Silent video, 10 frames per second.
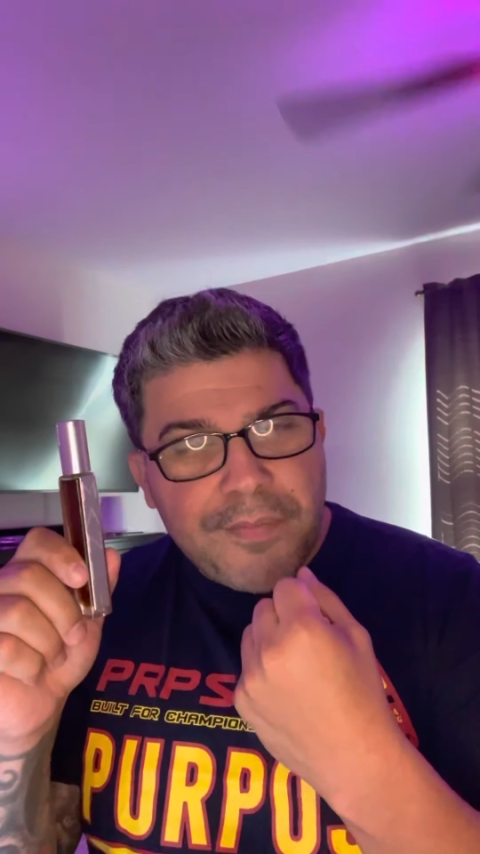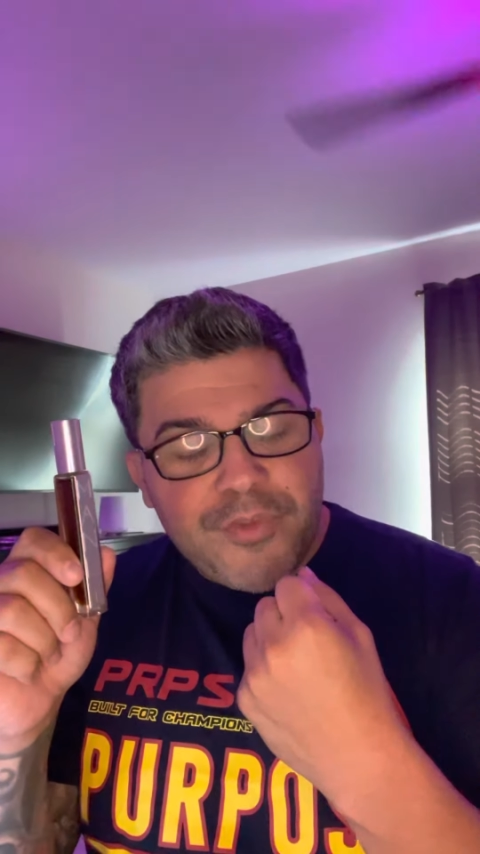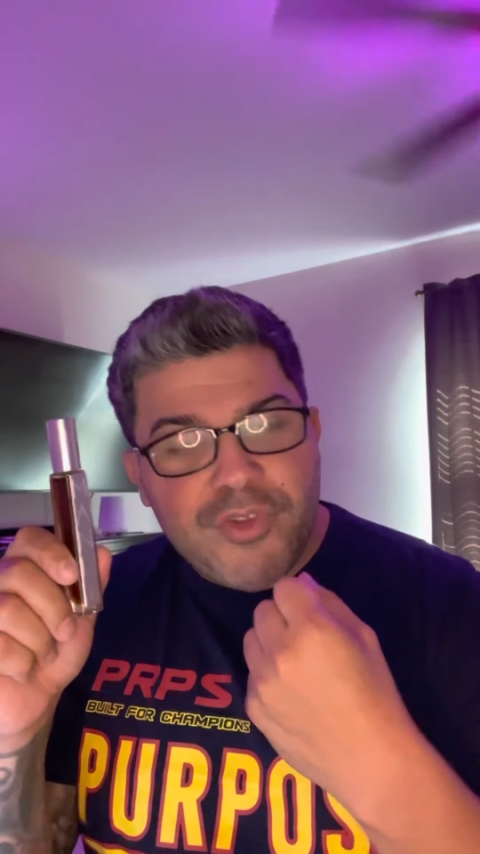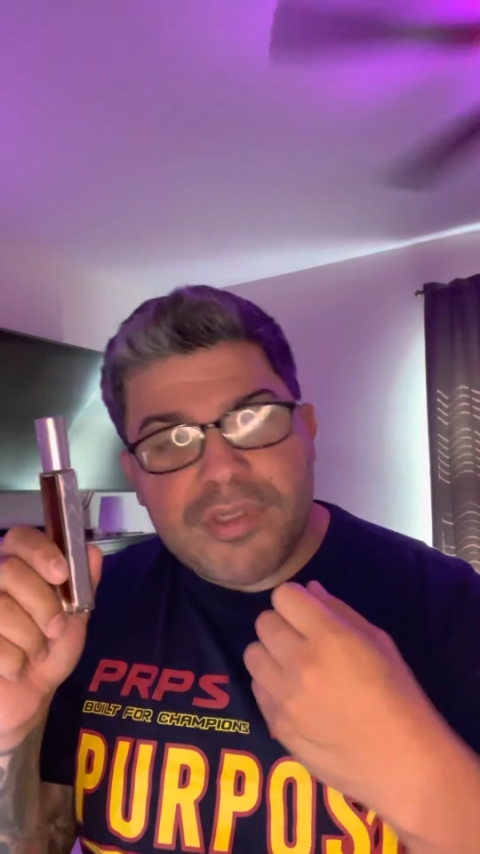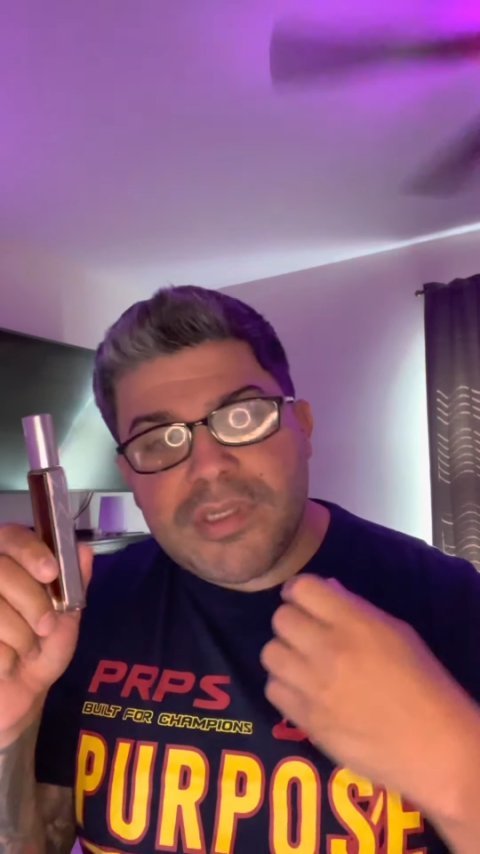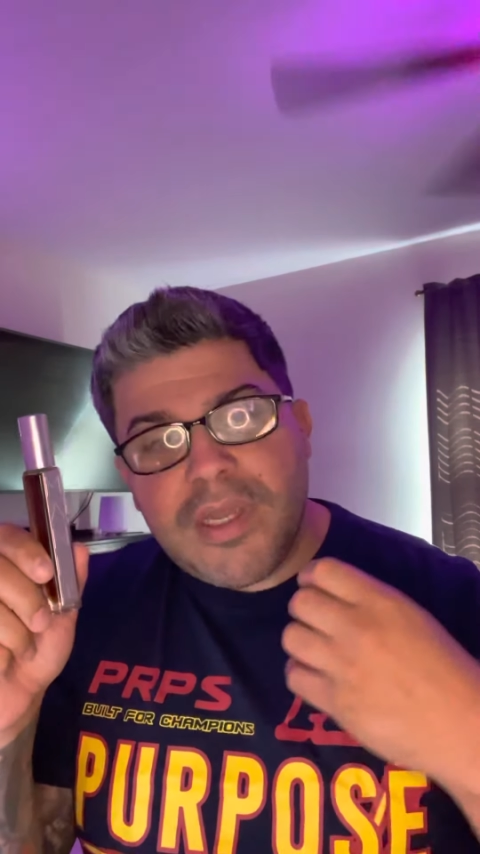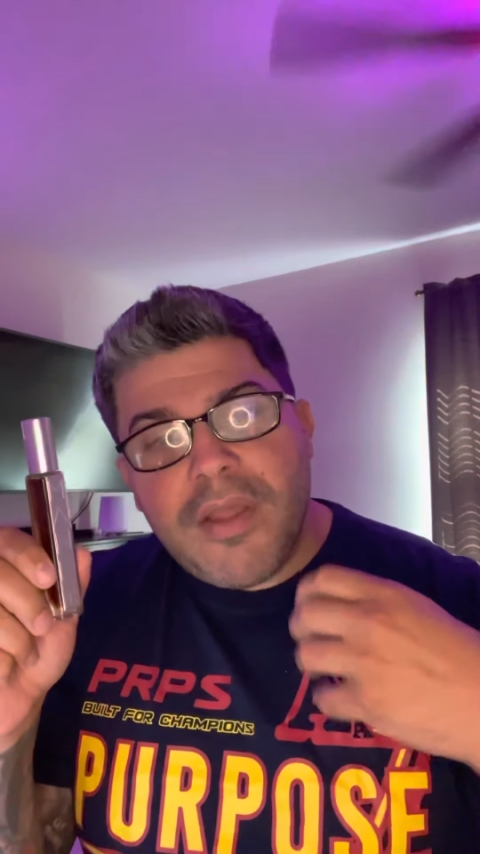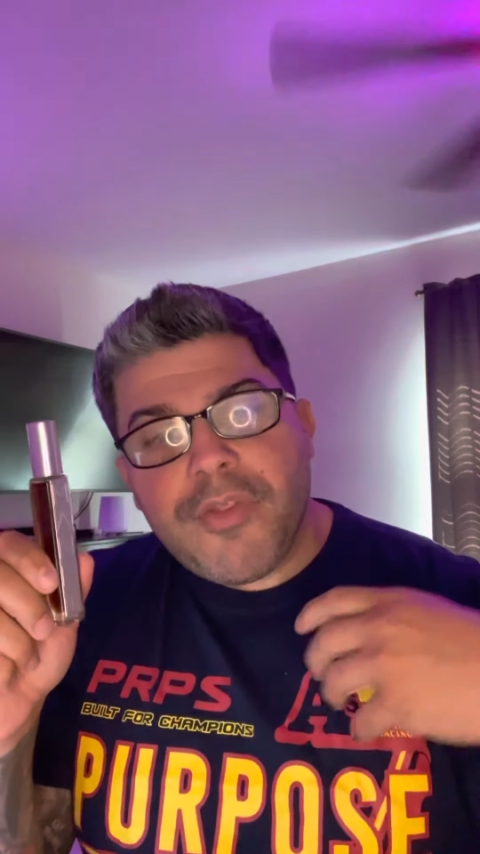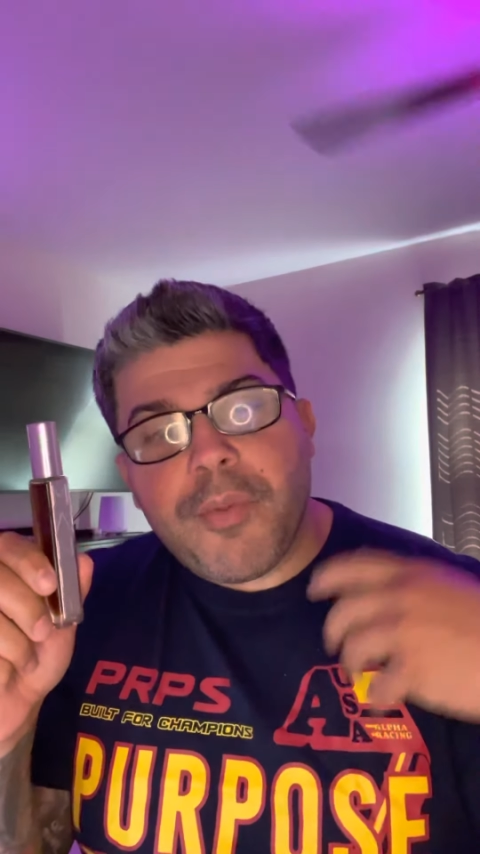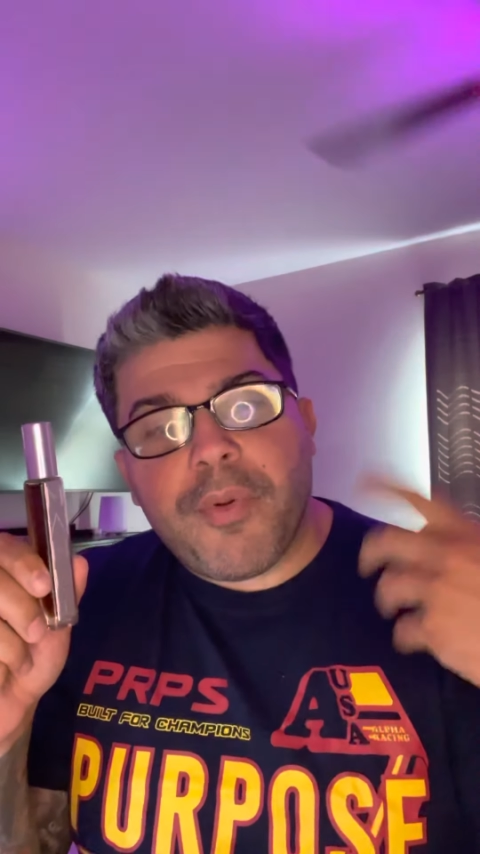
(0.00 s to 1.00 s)
just
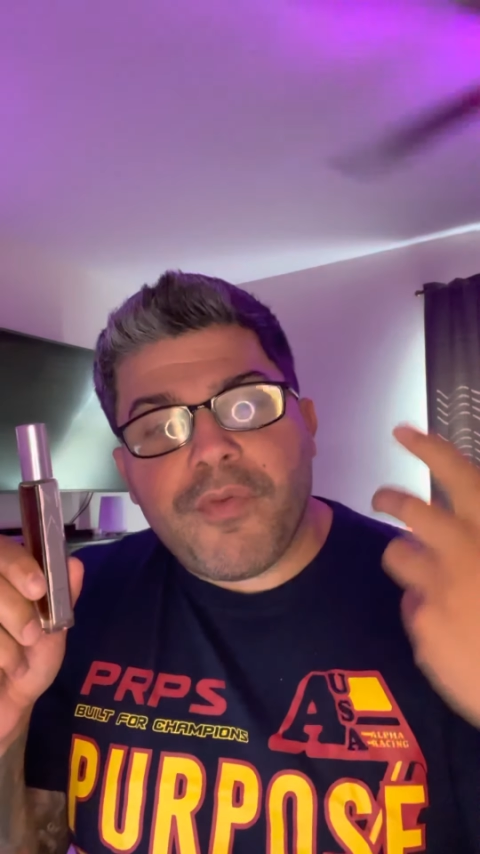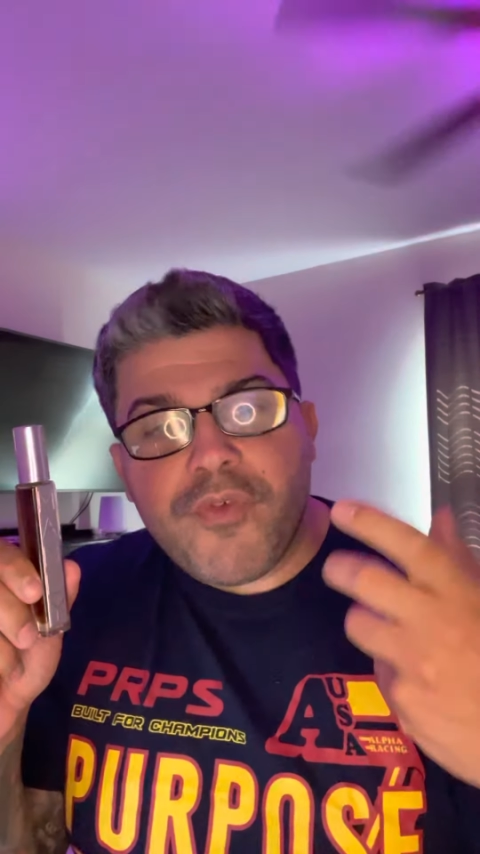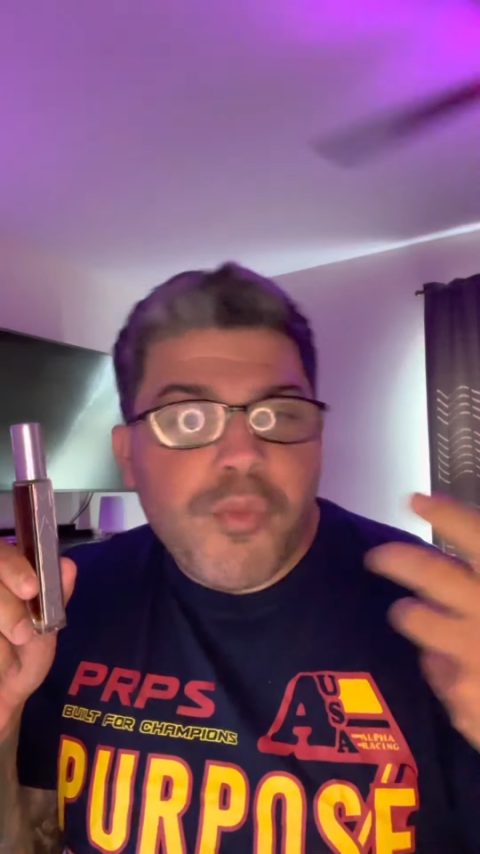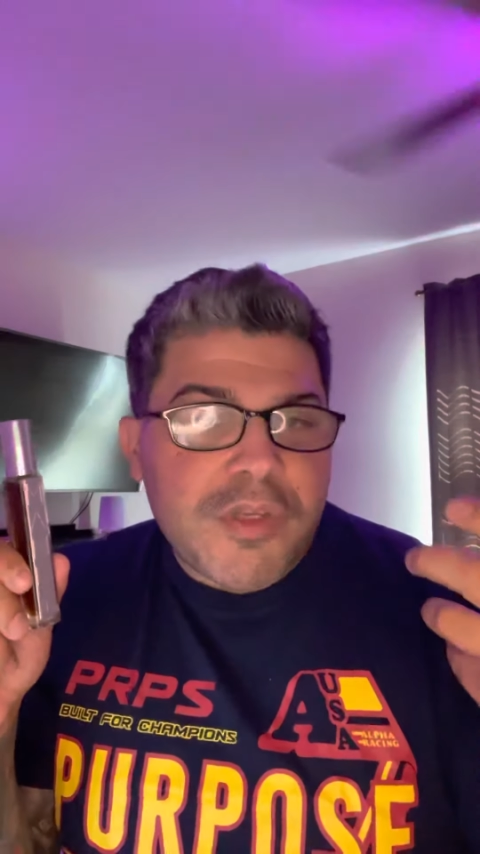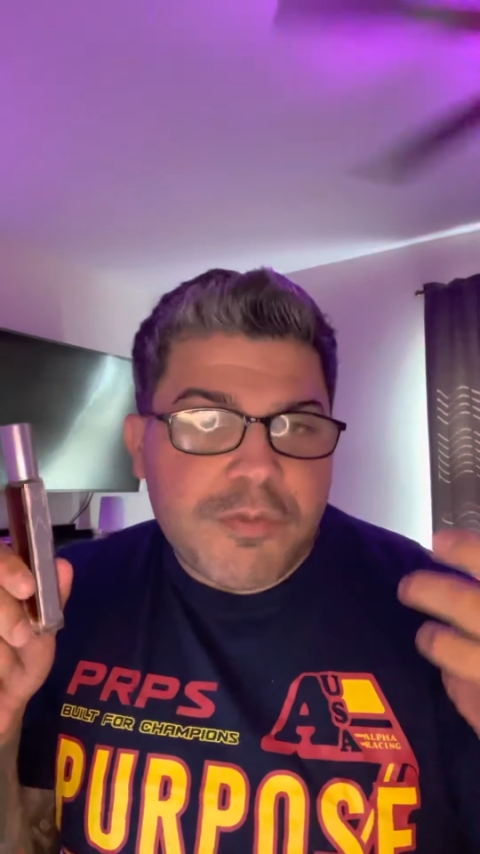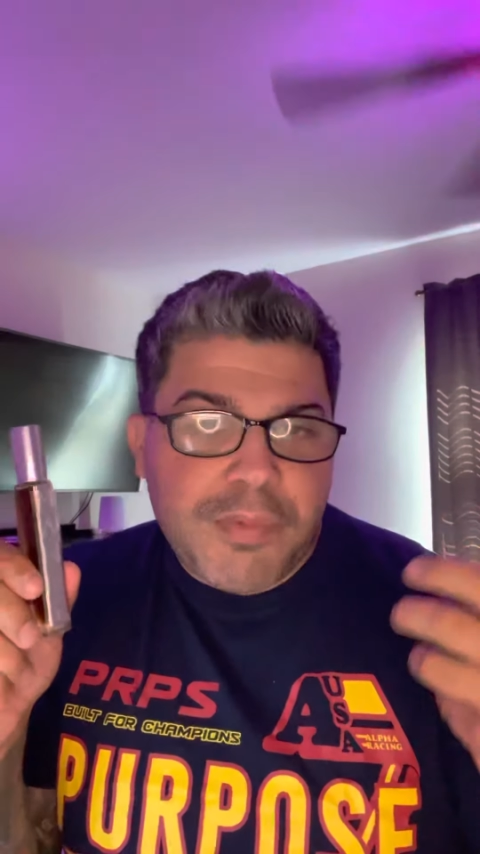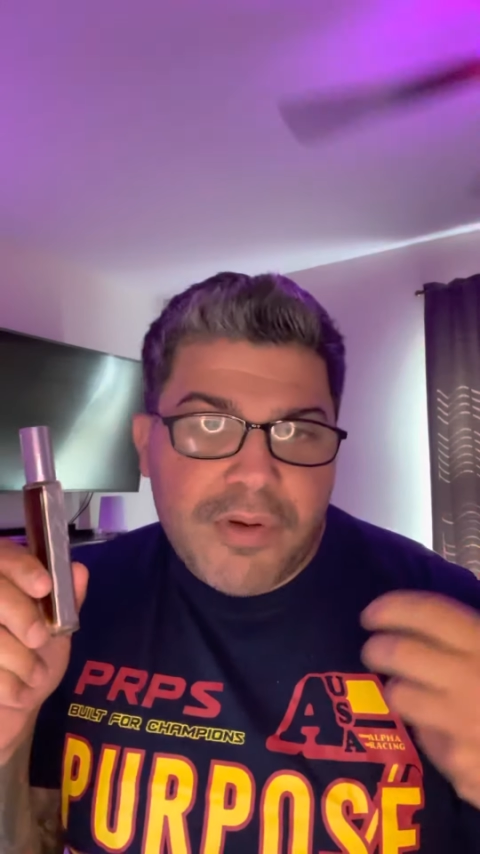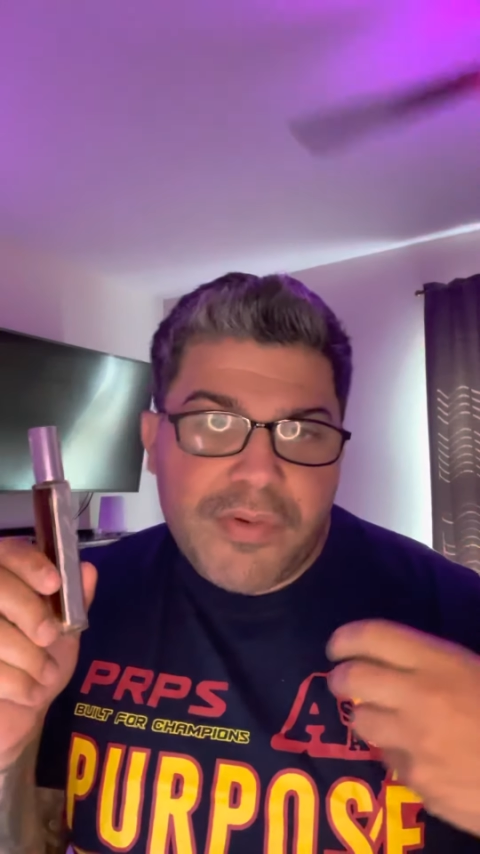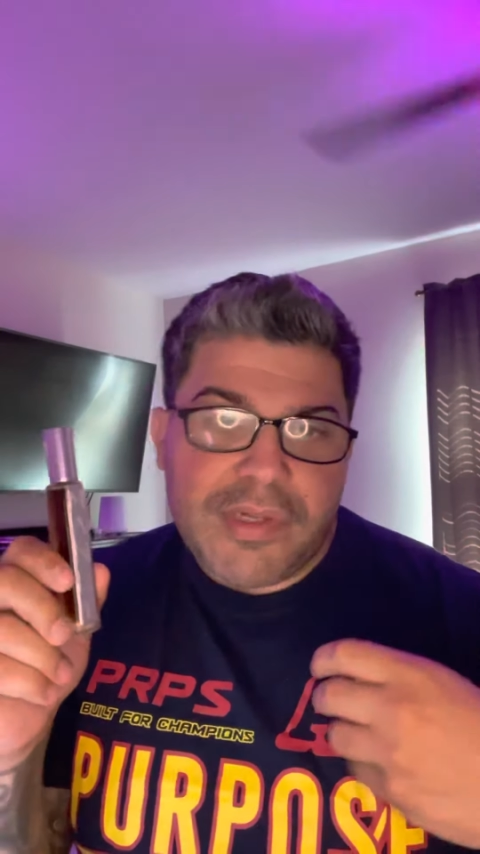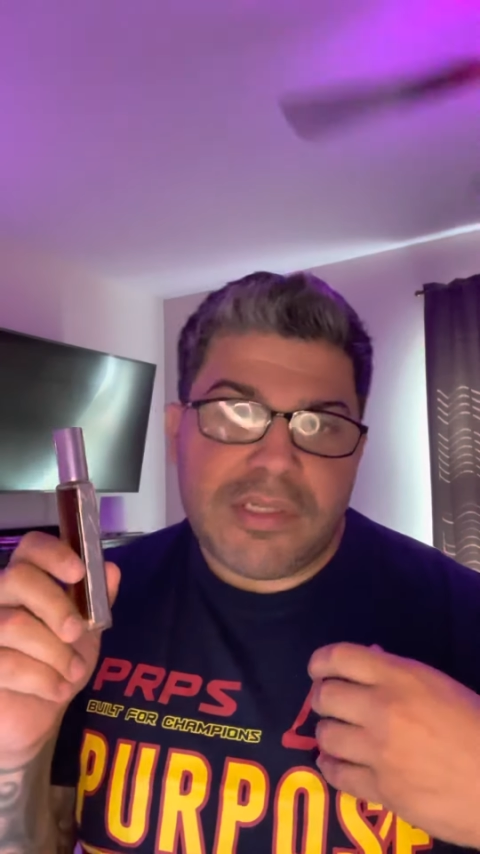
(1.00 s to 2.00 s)
the perfume experience.